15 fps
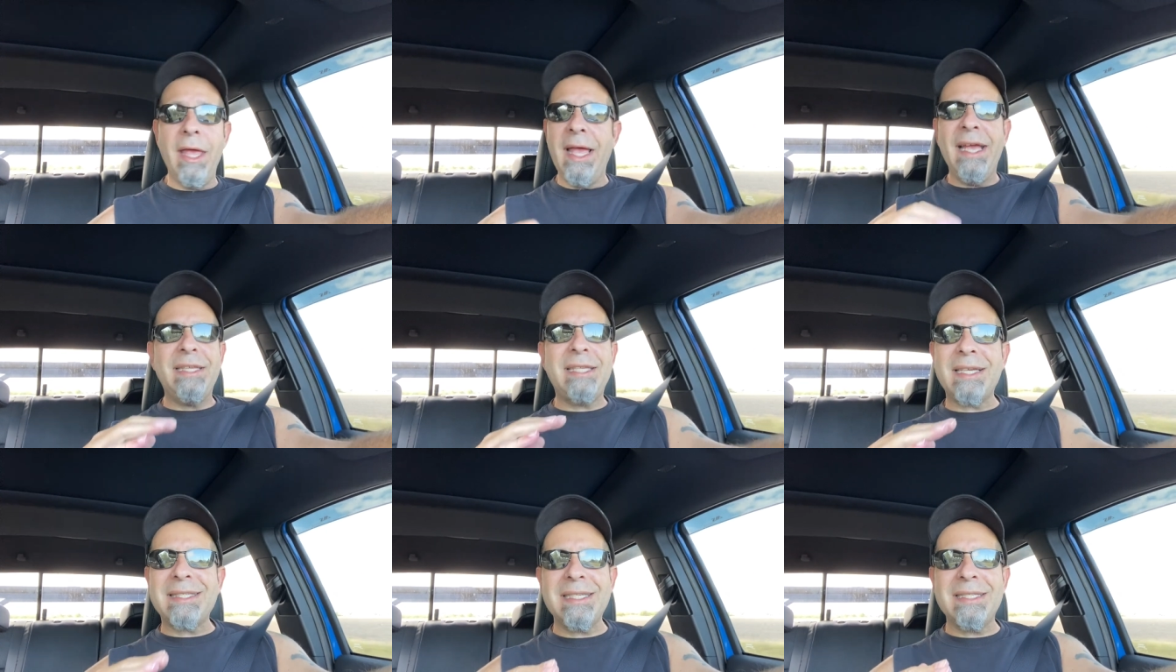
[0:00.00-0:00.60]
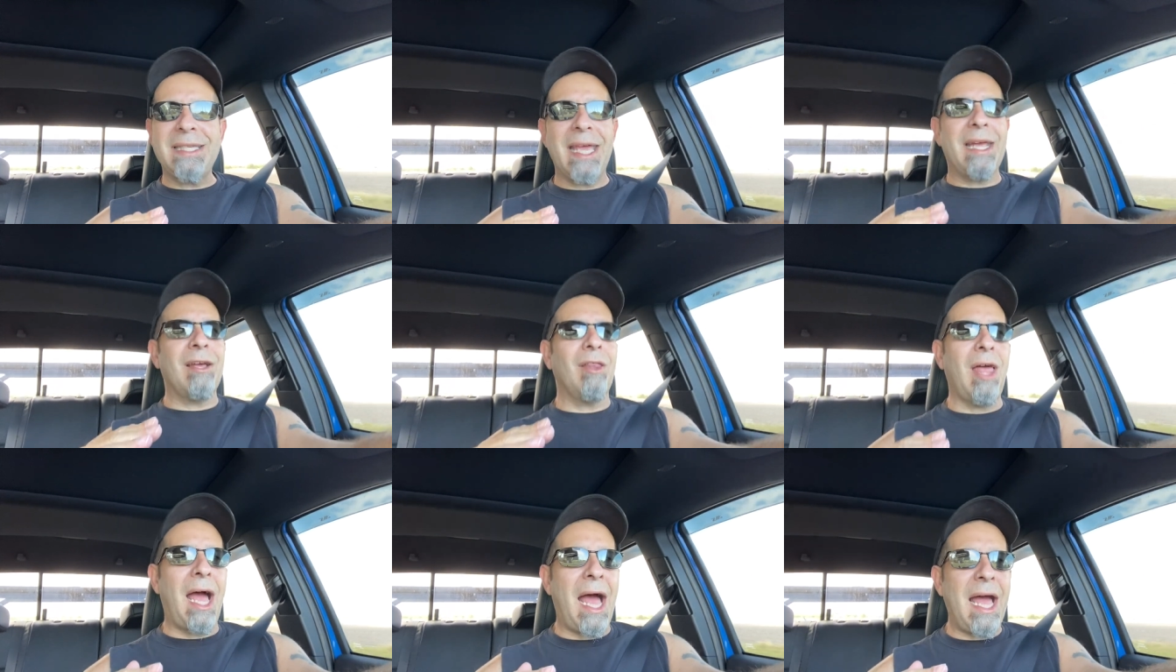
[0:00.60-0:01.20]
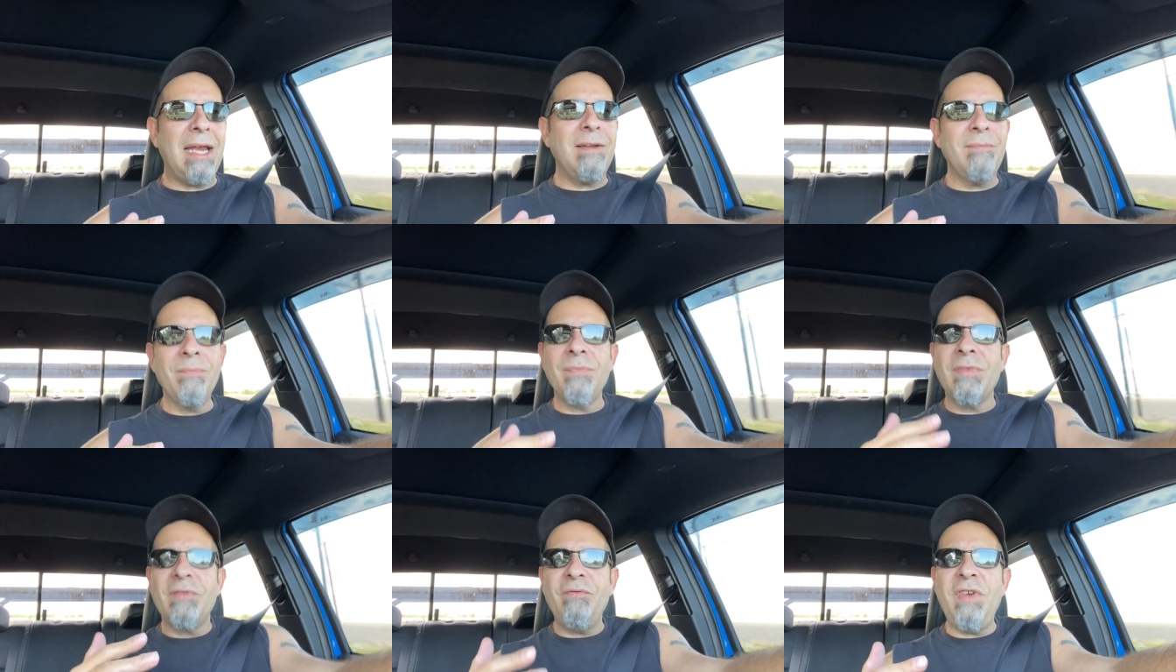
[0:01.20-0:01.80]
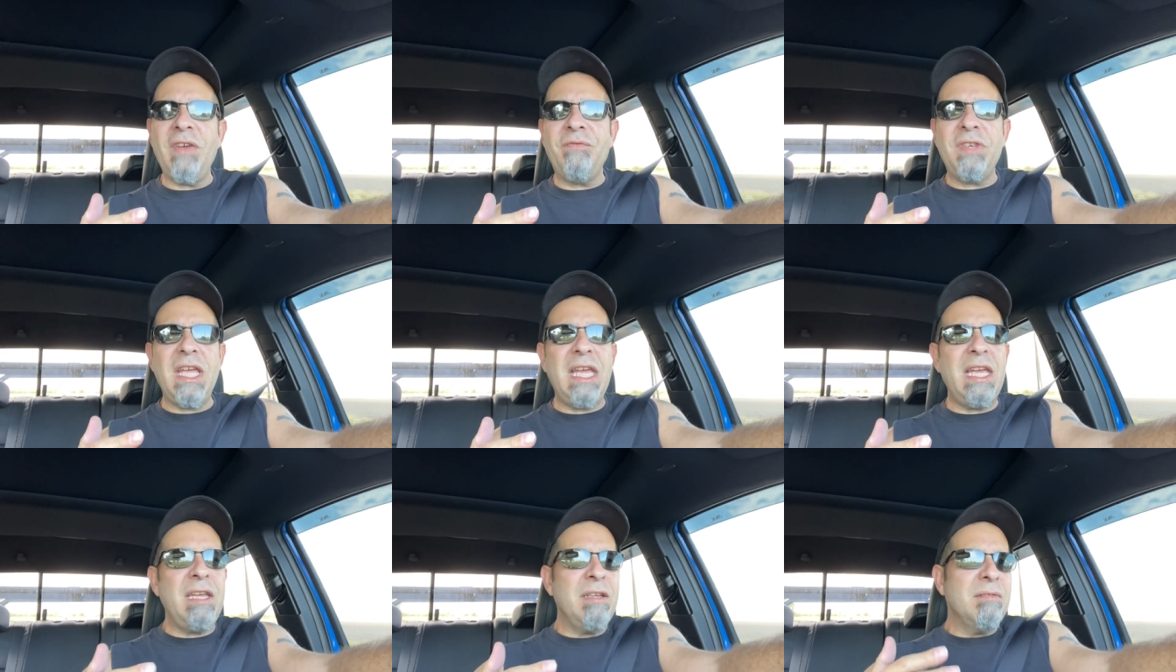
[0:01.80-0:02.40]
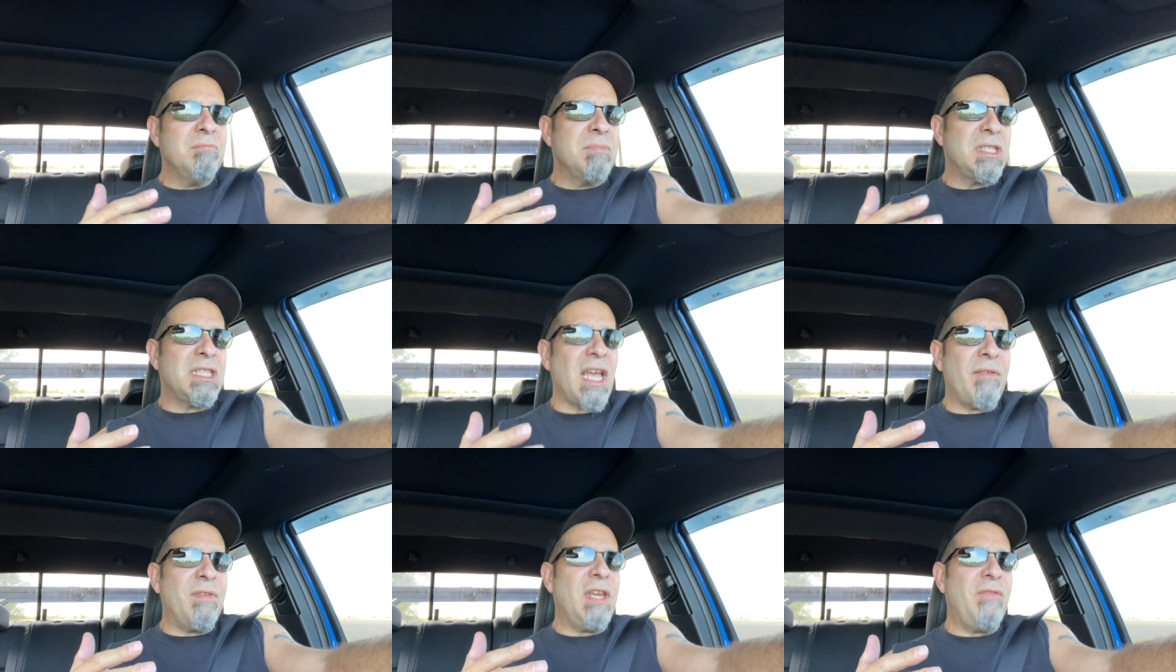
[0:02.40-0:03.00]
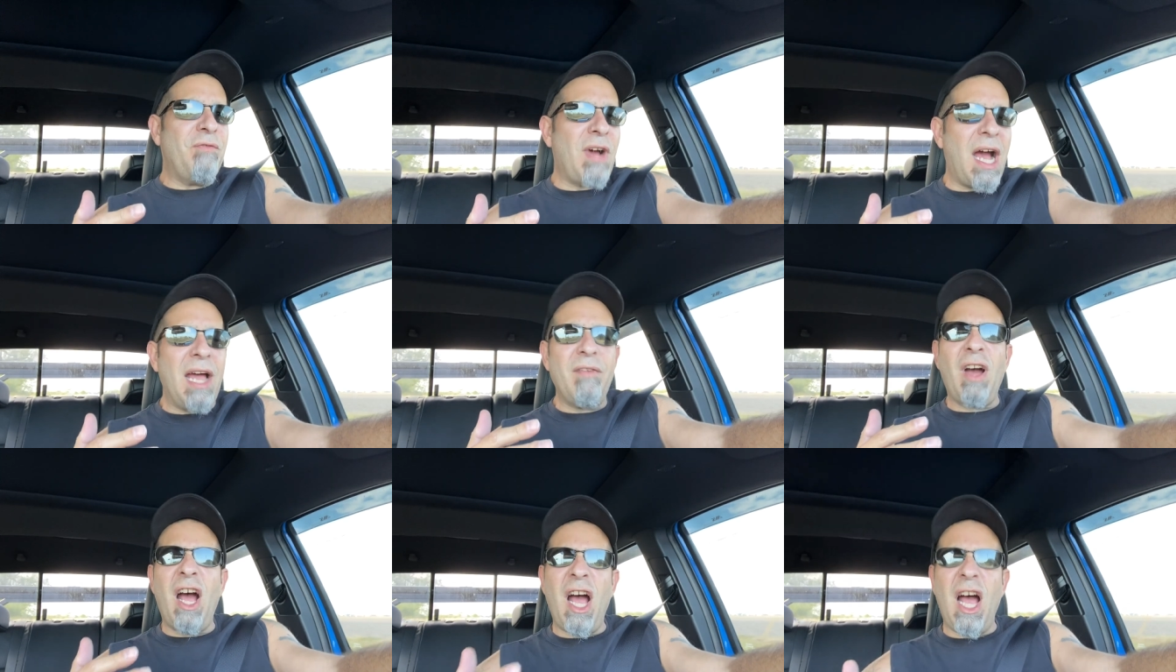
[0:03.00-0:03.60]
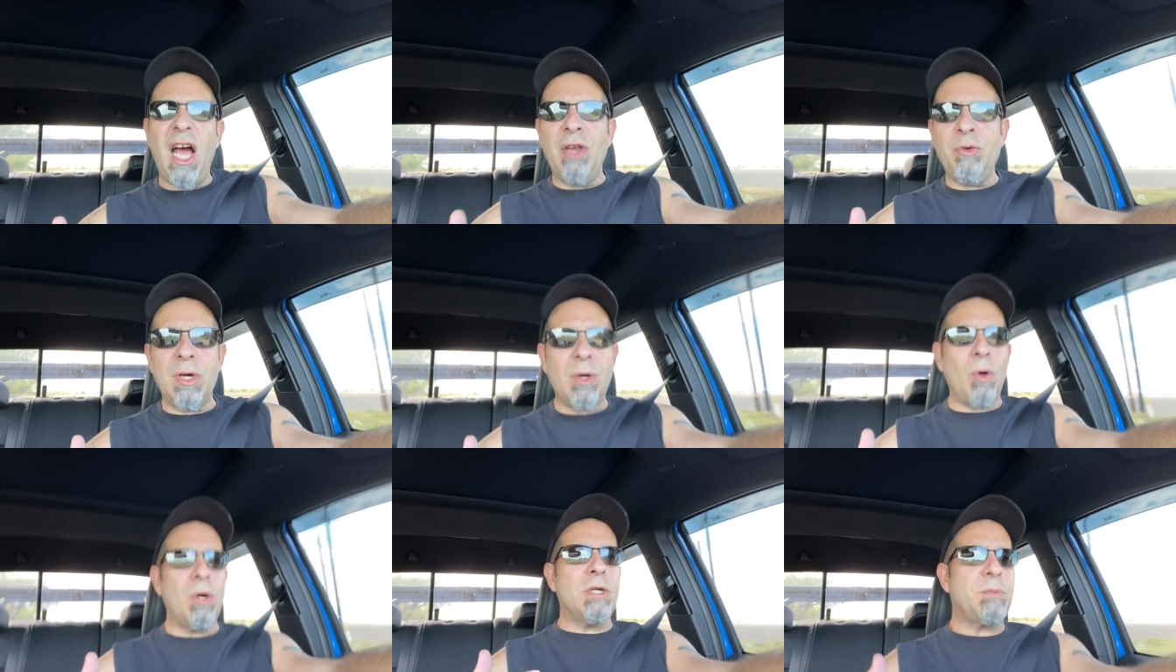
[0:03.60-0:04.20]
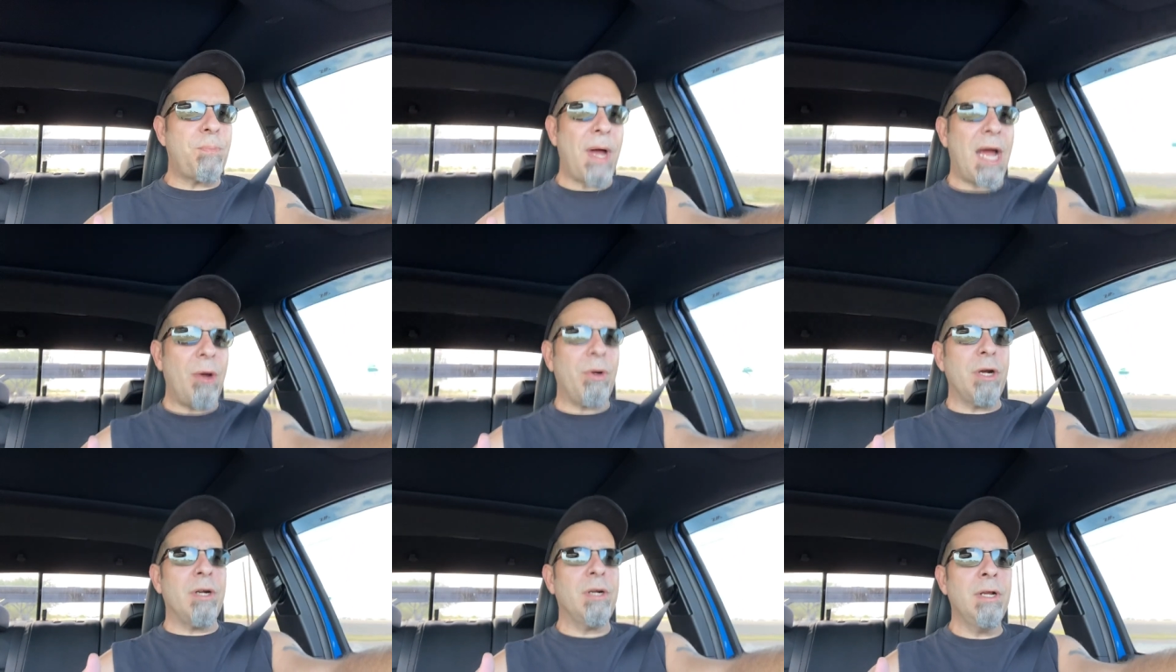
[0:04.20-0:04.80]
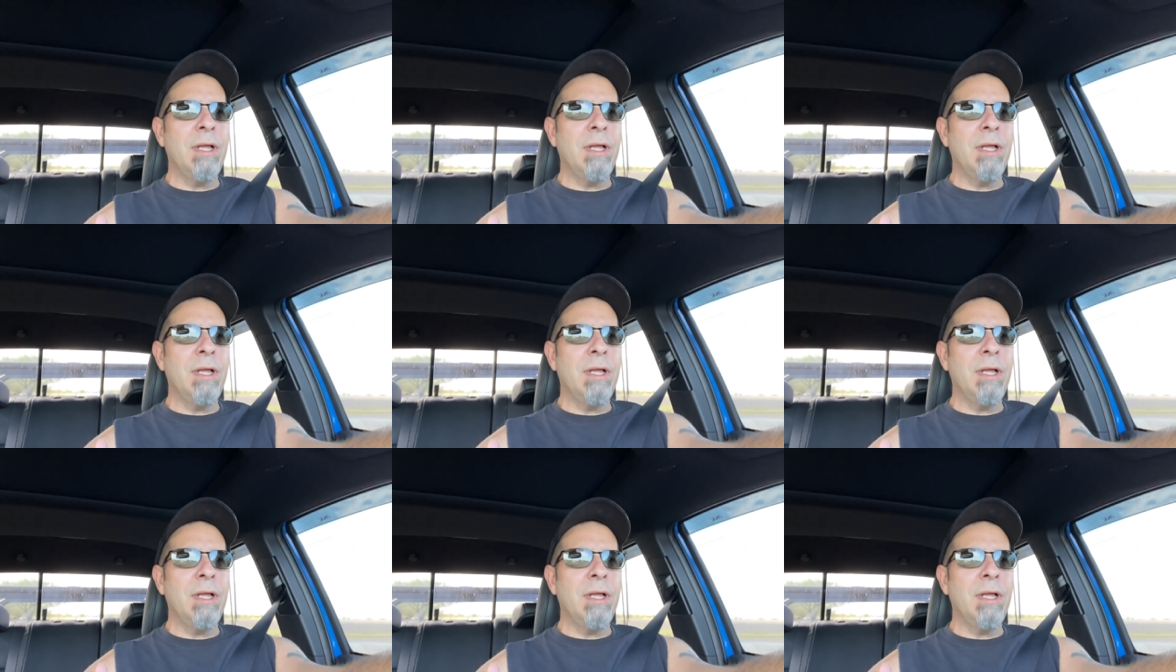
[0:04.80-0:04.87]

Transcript: It doesn't take a lot 50, 75, 100 horsepower.